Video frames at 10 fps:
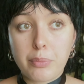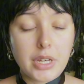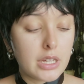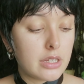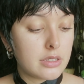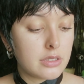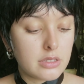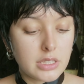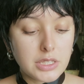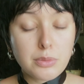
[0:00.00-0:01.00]
but
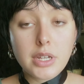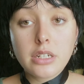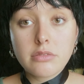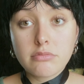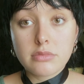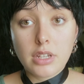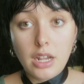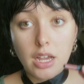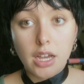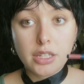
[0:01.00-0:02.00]
this one
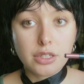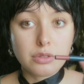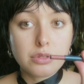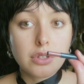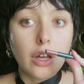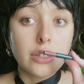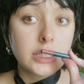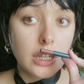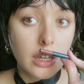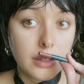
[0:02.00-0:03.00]
I use all the
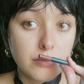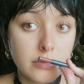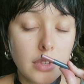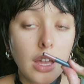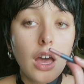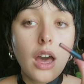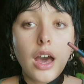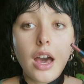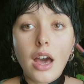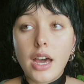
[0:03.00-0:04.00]
time.
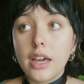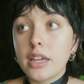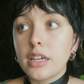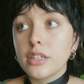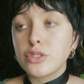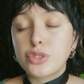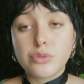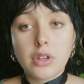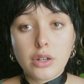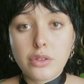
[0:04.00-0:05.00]
I do
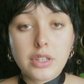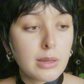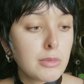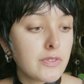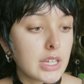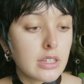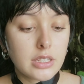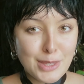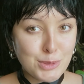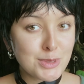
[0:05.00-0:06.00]
not know the name of it.
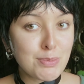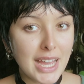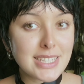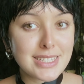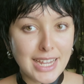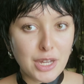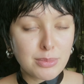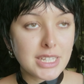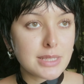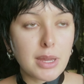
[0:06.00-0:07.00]
This was passed down
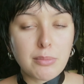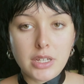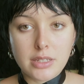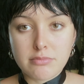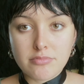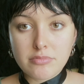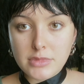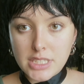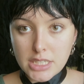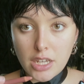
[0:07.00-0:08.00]
because my mom
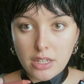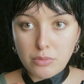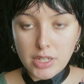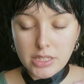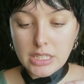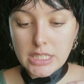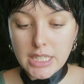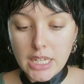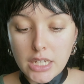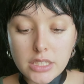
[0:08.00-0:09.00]
did not want this
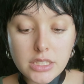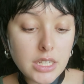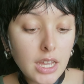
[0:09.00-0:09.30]
and